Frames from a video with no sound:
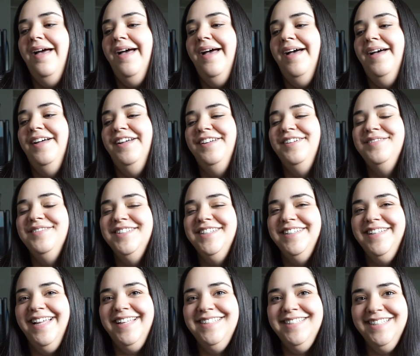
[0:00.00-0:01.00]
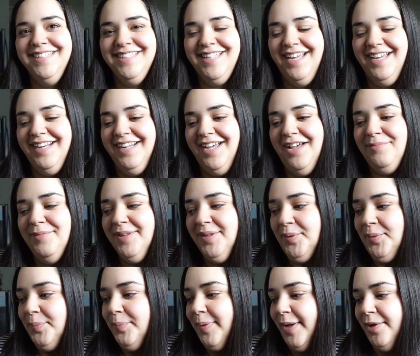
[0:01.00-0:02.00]
So that's exciting. I'm a
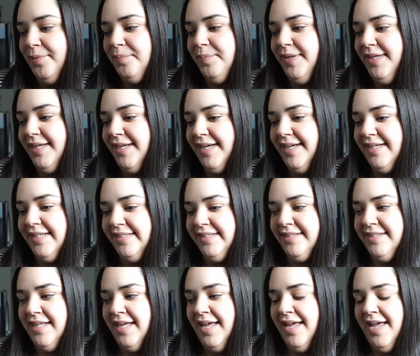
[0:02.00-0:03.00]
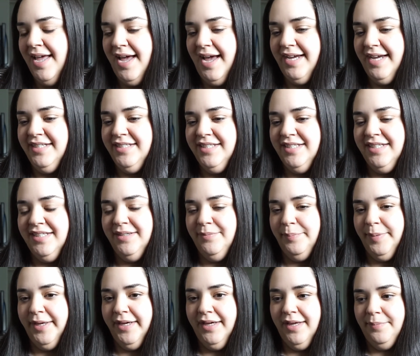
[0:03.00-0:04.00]
little bummed because I didn't
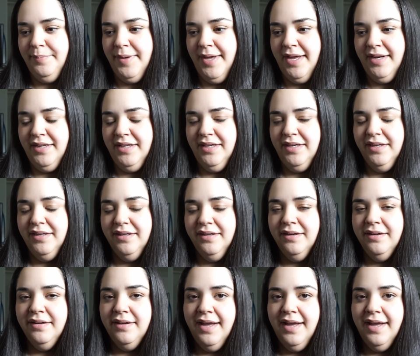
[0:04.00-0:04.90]
pick up any.